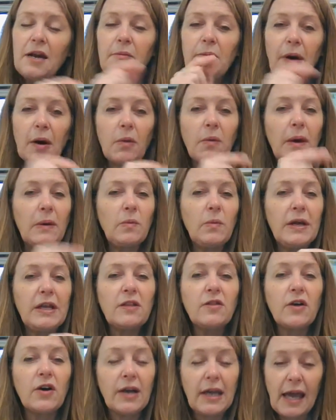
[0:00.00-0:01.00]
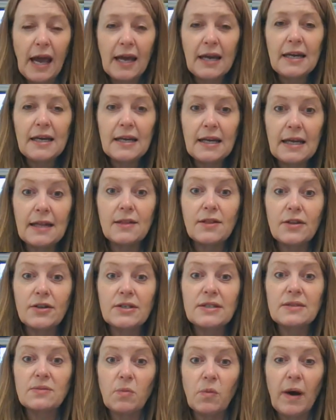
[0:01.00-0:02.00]
but when we look at it, it
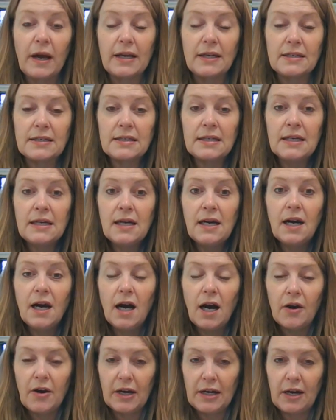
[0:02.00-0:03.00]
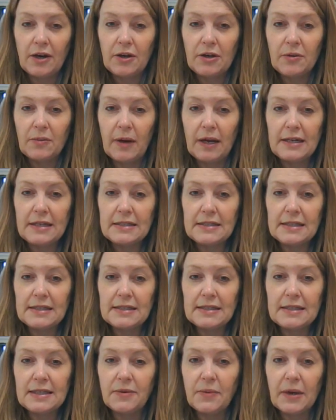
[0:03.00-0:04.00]
looks white. All right, are you ready to see